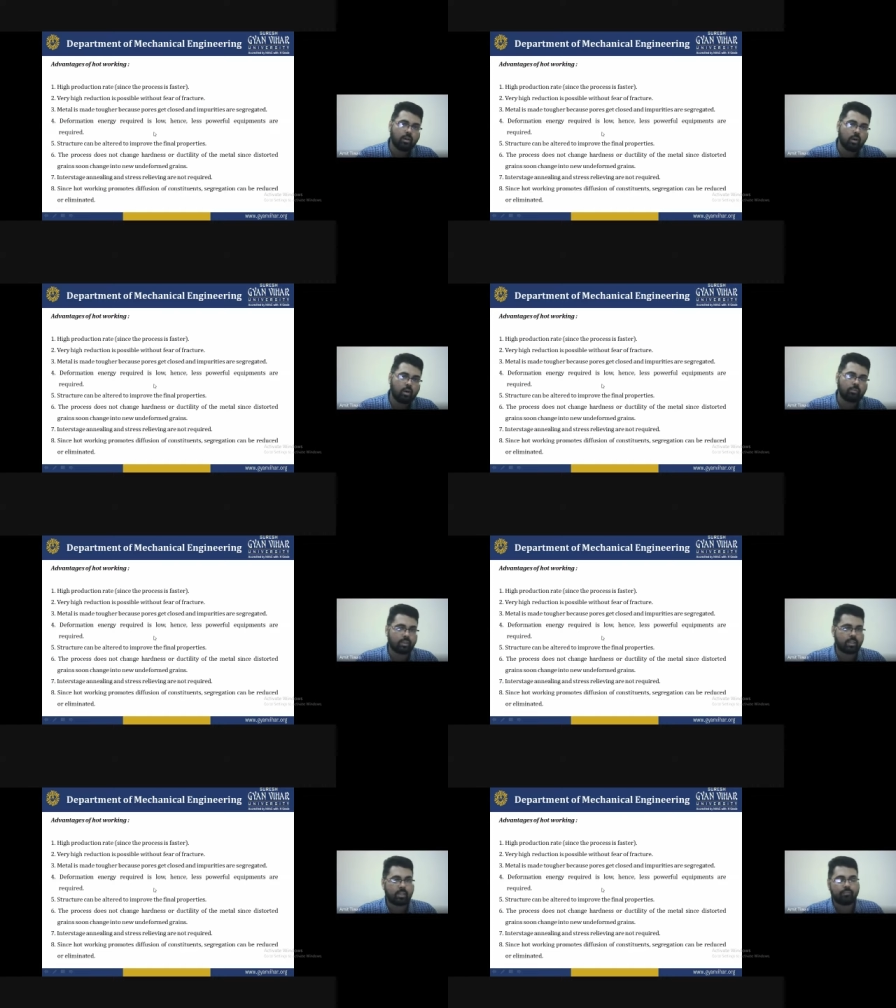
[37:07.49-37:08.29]
hot
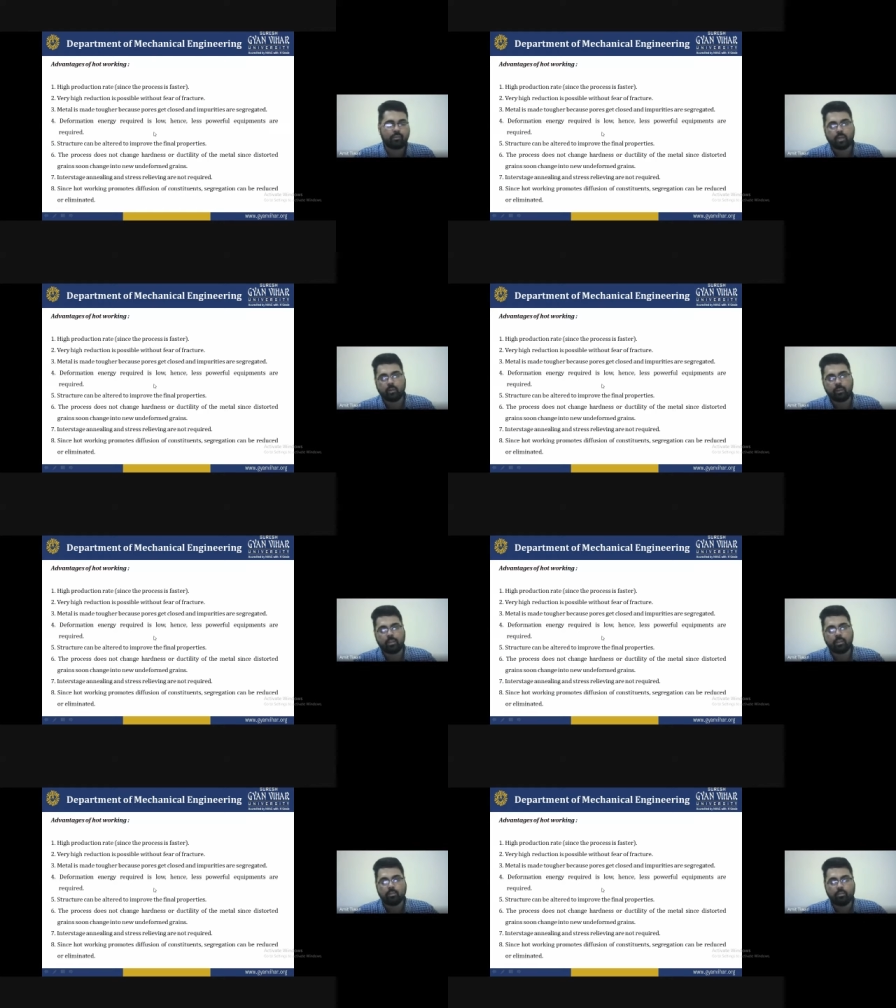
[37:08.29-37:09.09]
working if you are
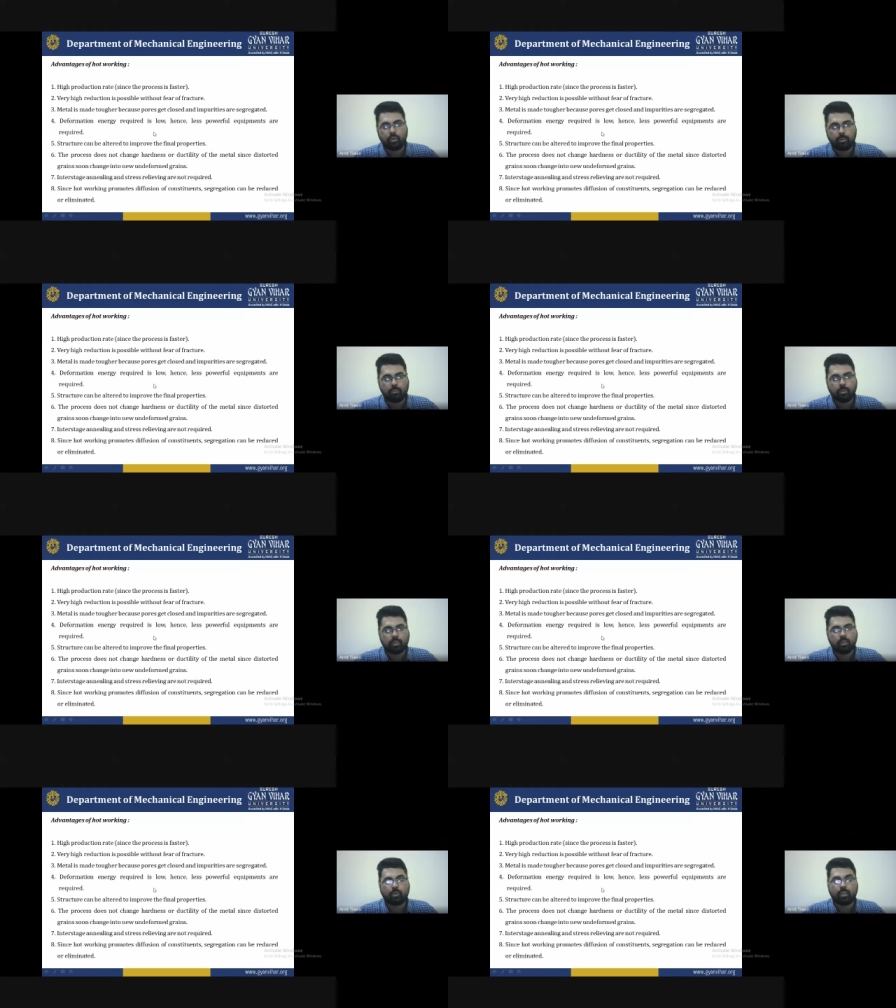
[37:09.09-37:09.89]
doing for a particular
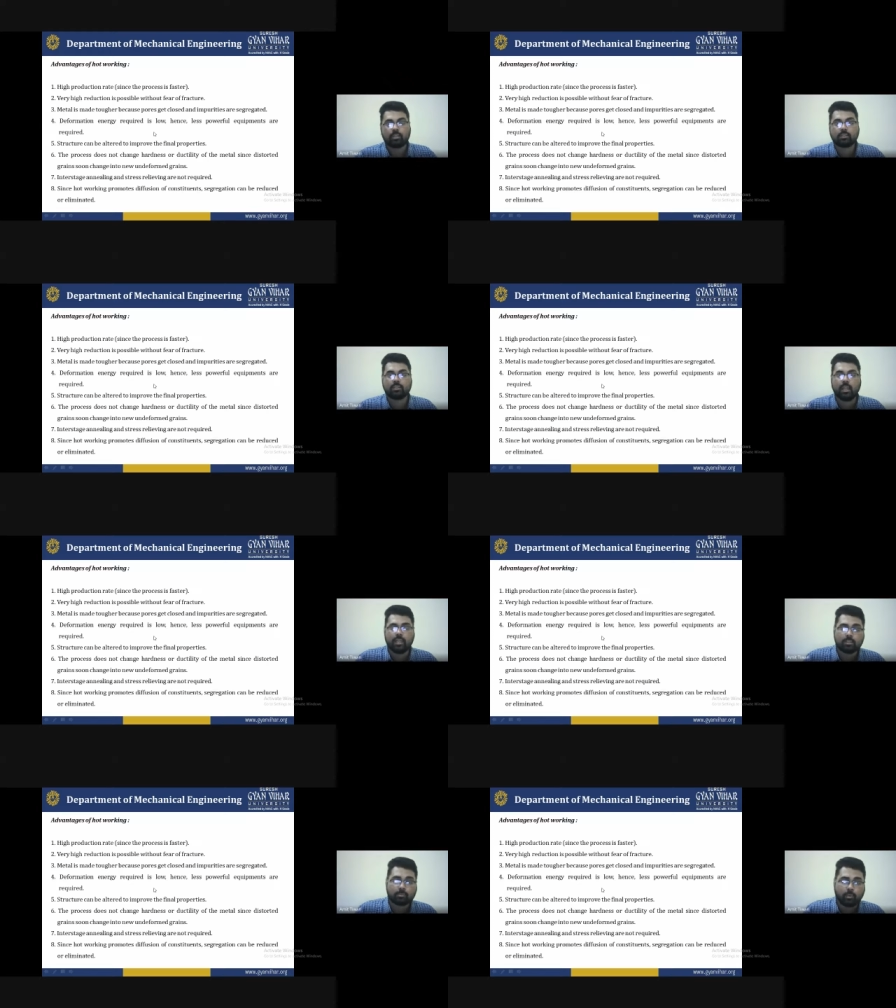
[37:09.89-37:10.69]
metal, for increasing the
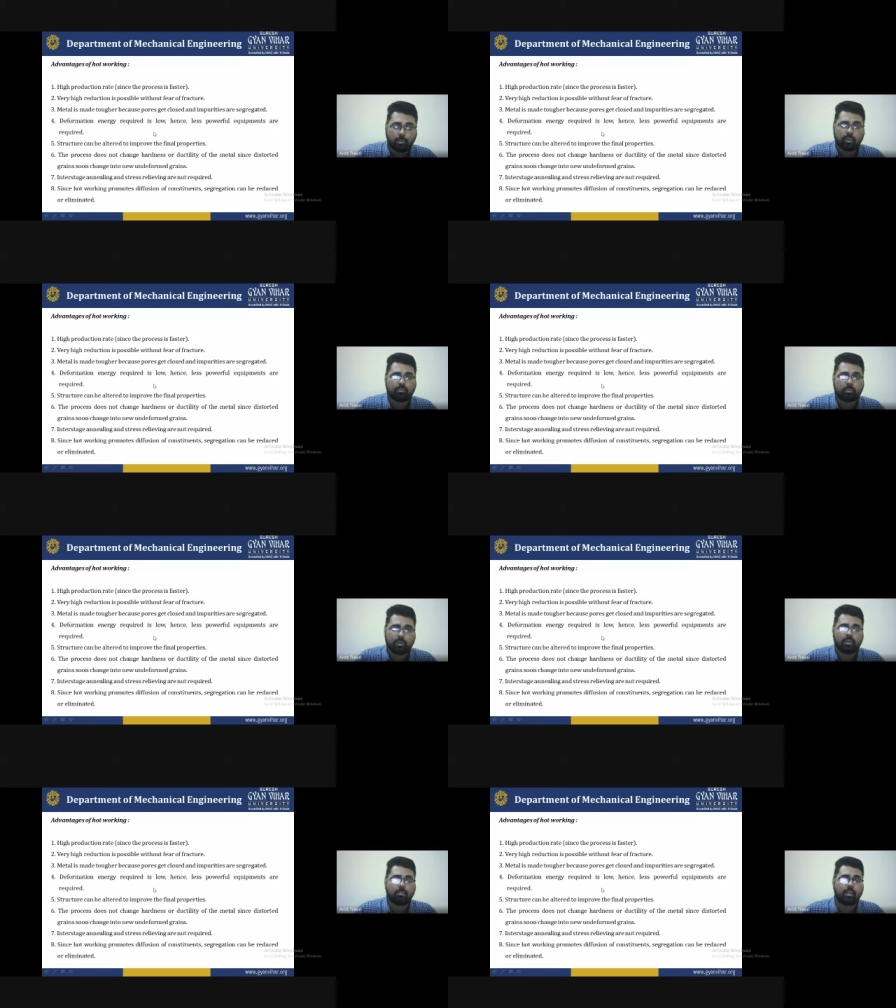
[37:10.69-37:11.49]
enhance the property of a
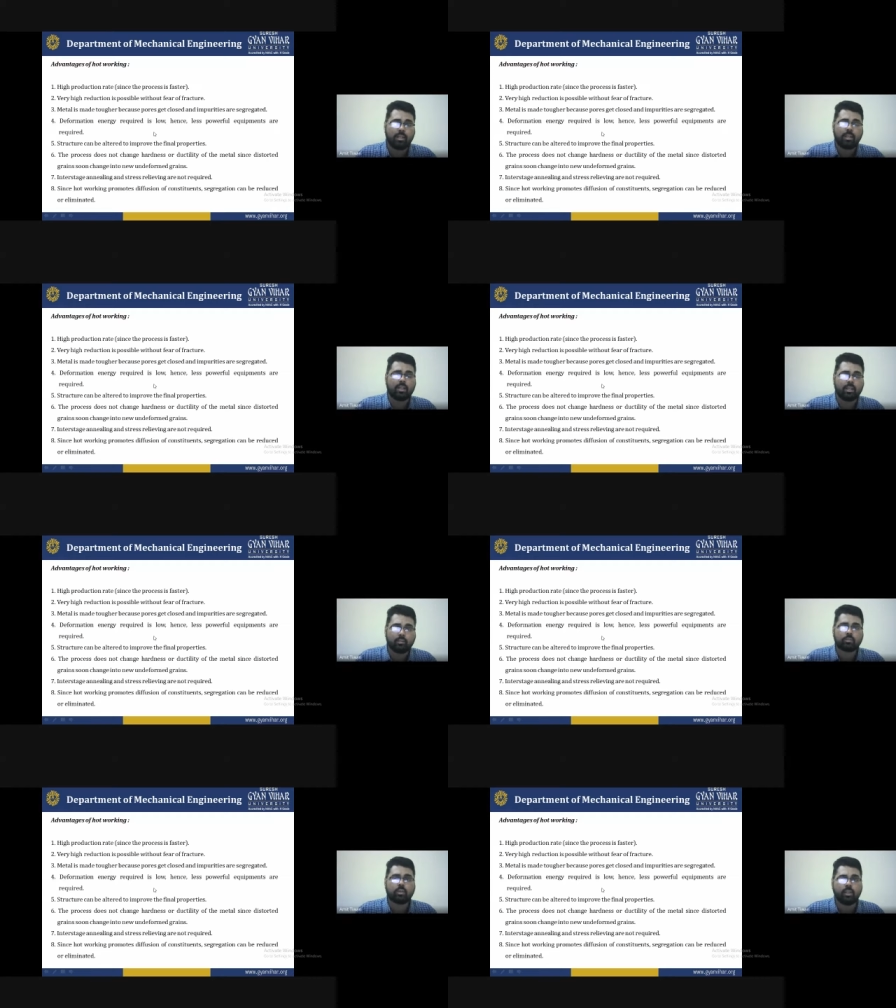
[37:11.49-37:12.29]
metal by heating
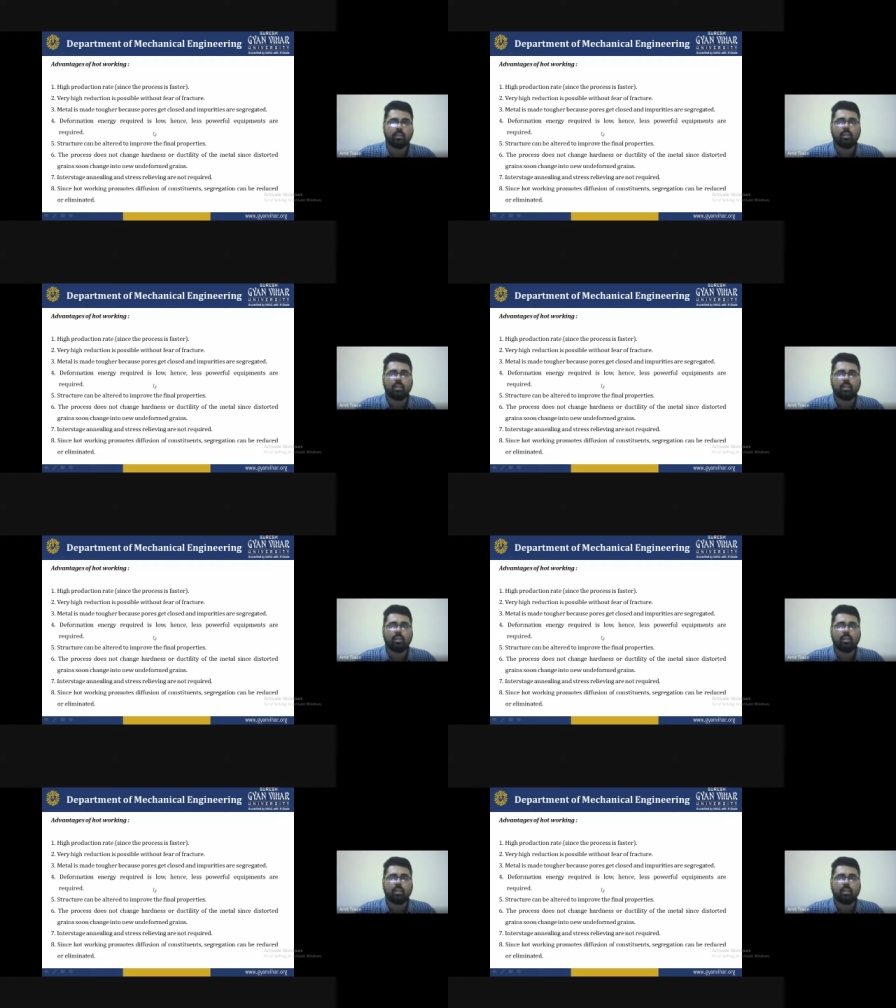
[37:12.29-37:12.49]
continuously